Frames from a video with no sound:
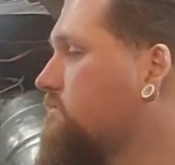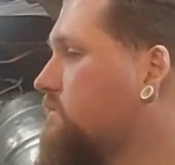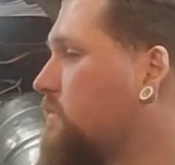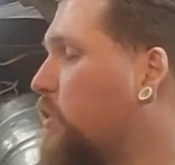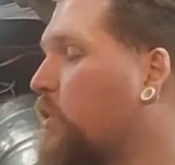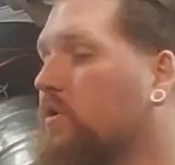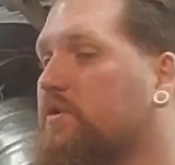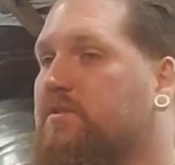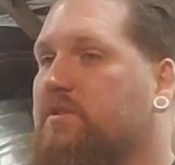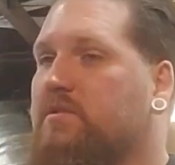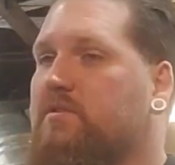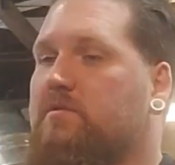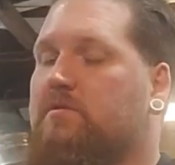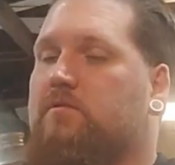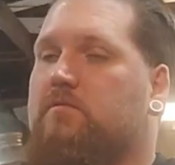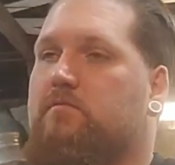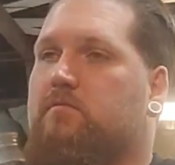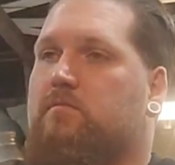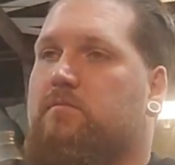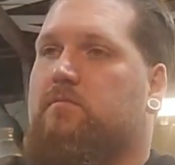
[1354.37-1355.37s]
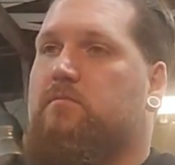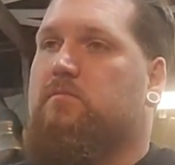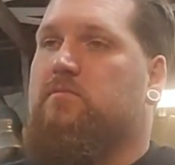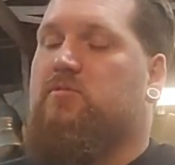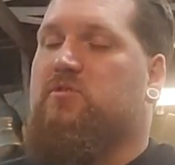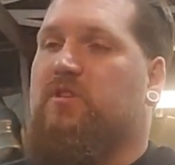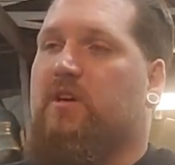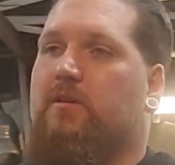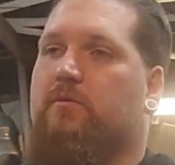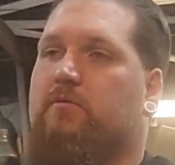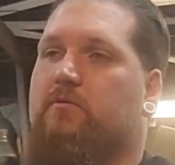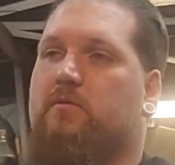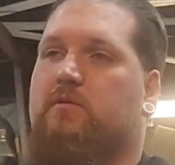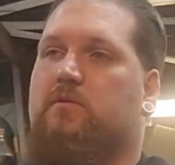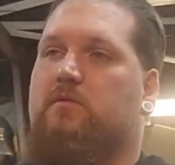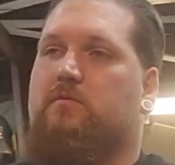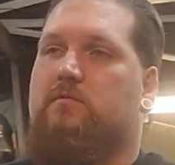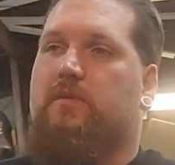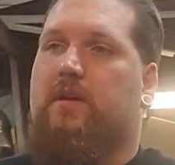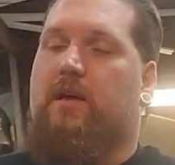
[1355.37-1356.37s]
or just
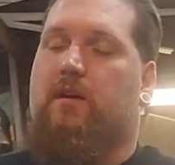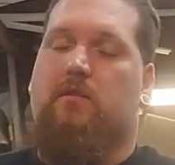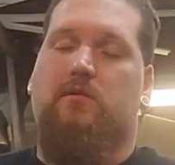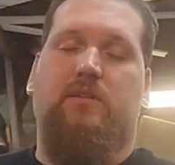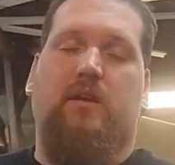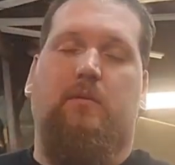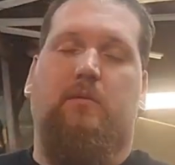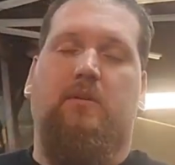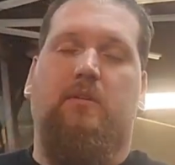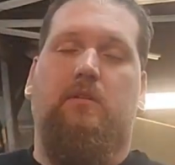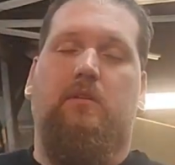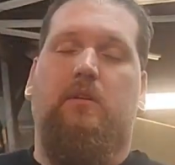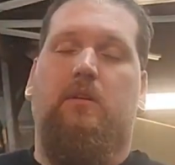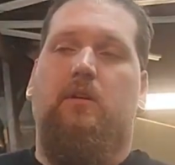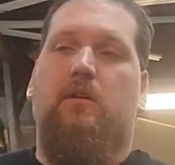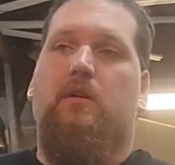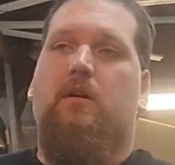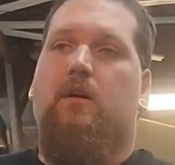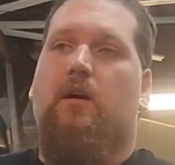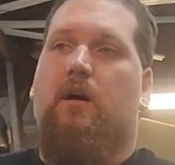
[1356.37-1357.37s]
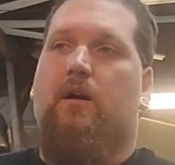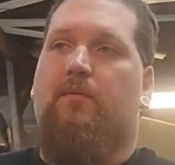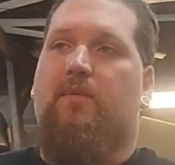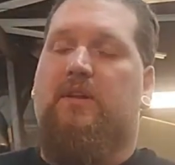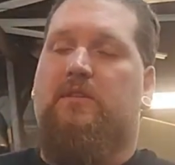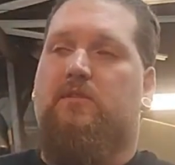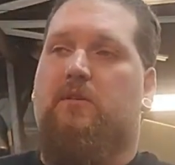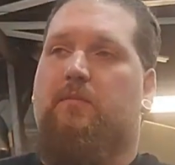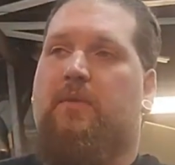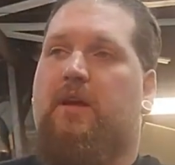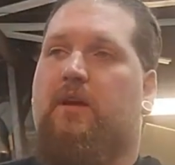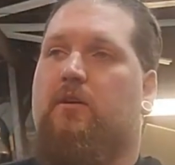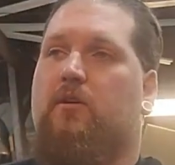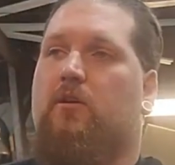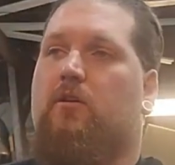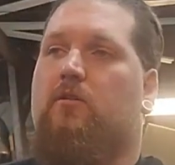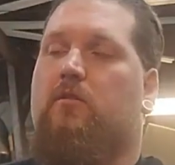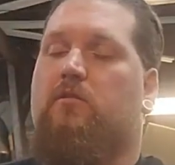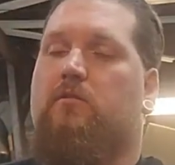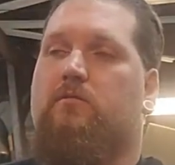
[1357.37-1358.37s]
genuine entertainment. That's our main
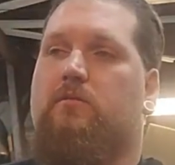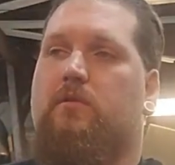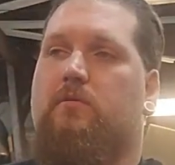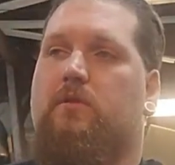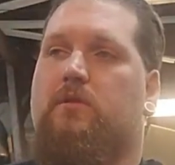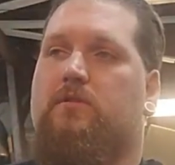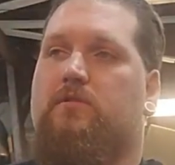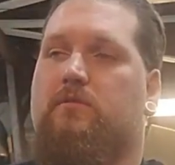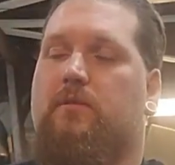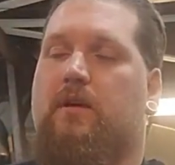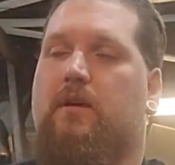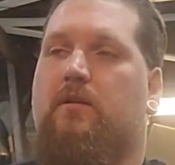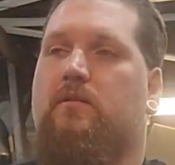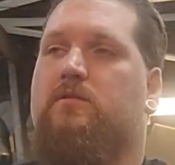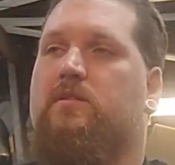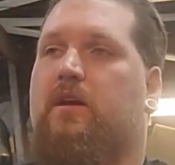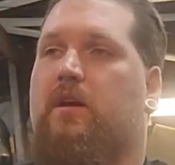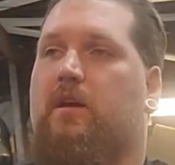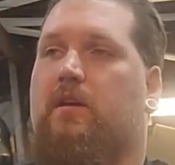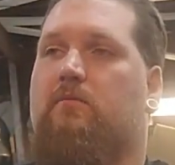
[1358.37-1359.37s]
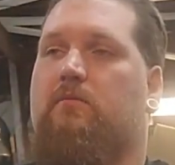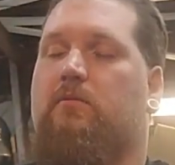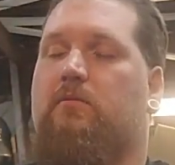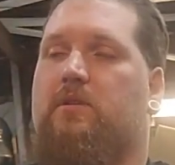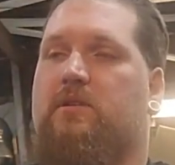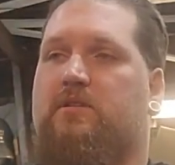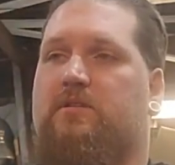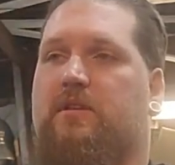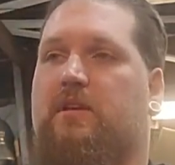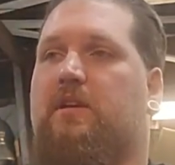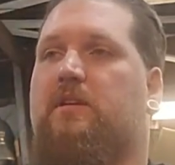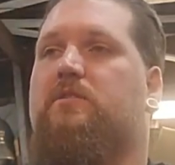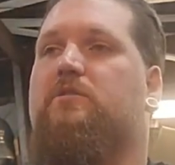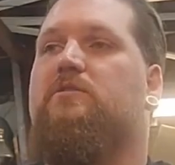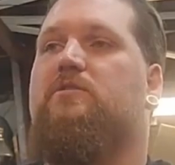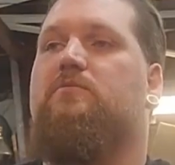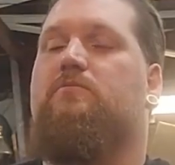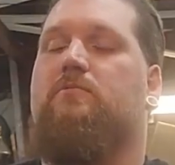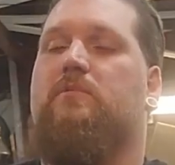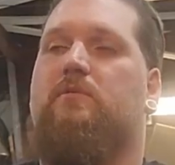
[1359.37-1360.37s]
goal. We want to entertain, we want to
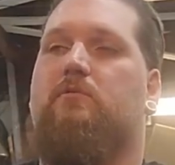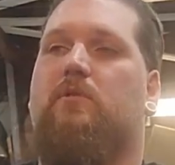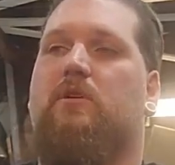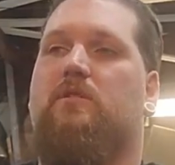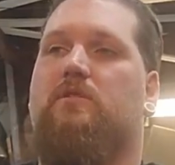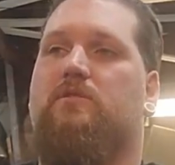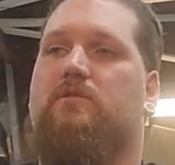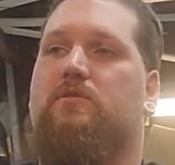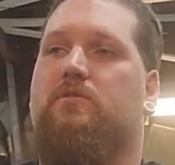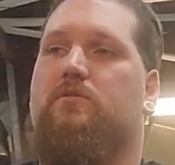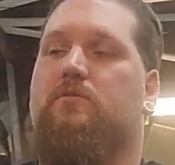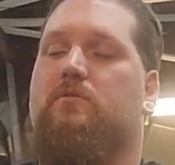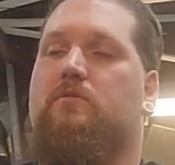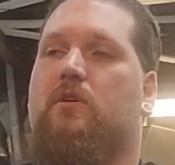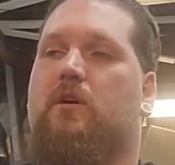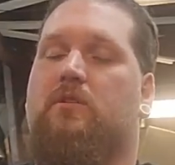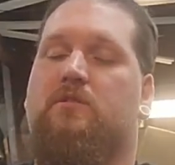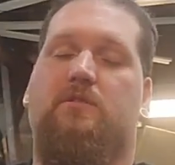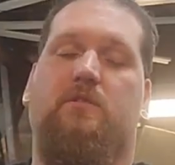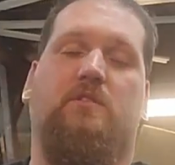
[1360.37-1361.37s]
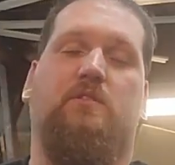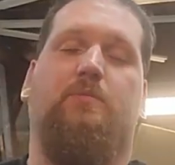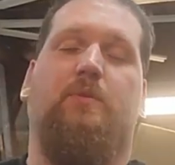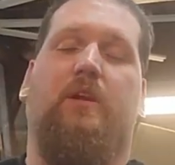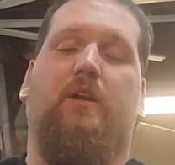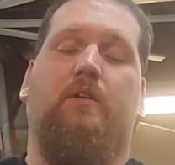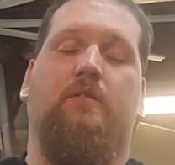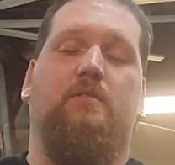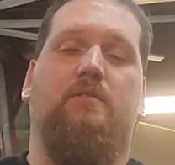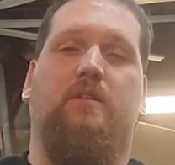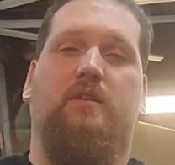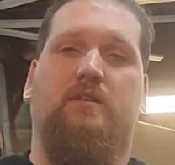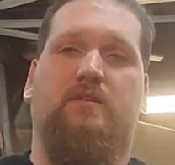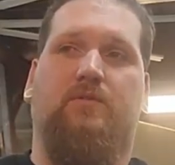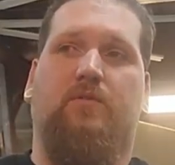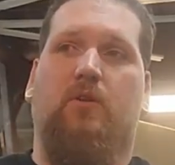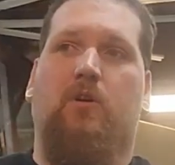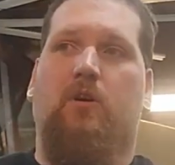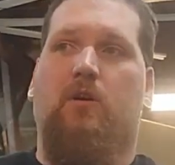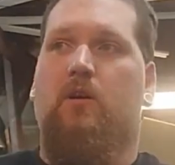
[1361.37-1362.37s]
teach, we want to also experience things
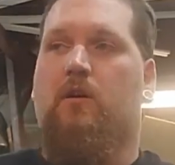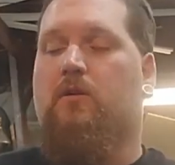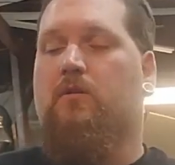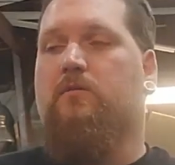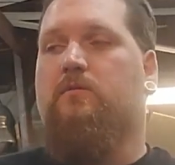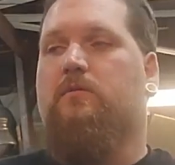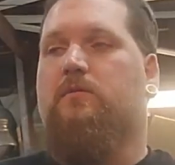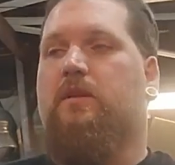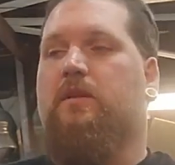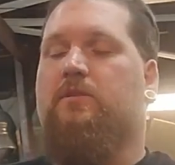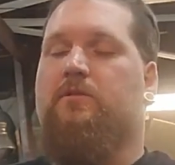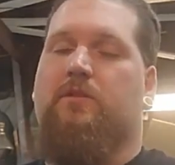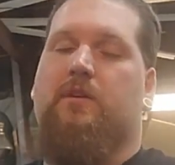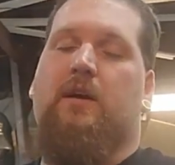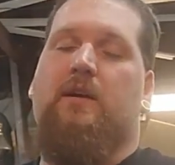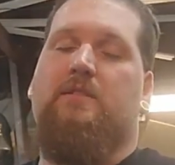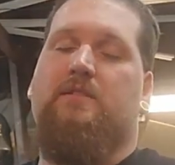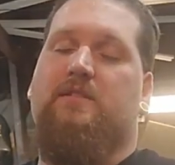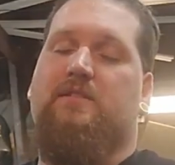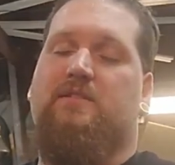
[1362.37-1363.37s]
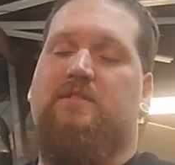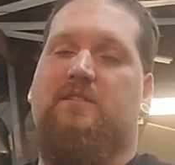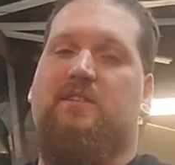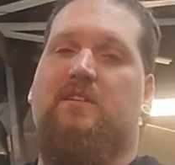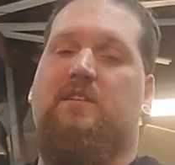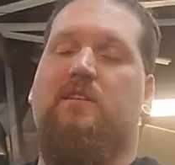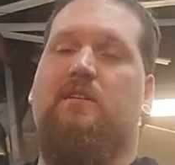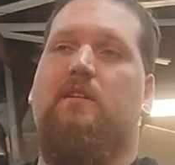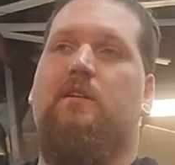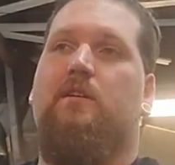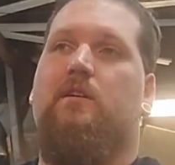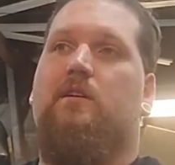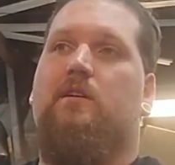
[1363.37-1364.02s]
for our own that you guys can see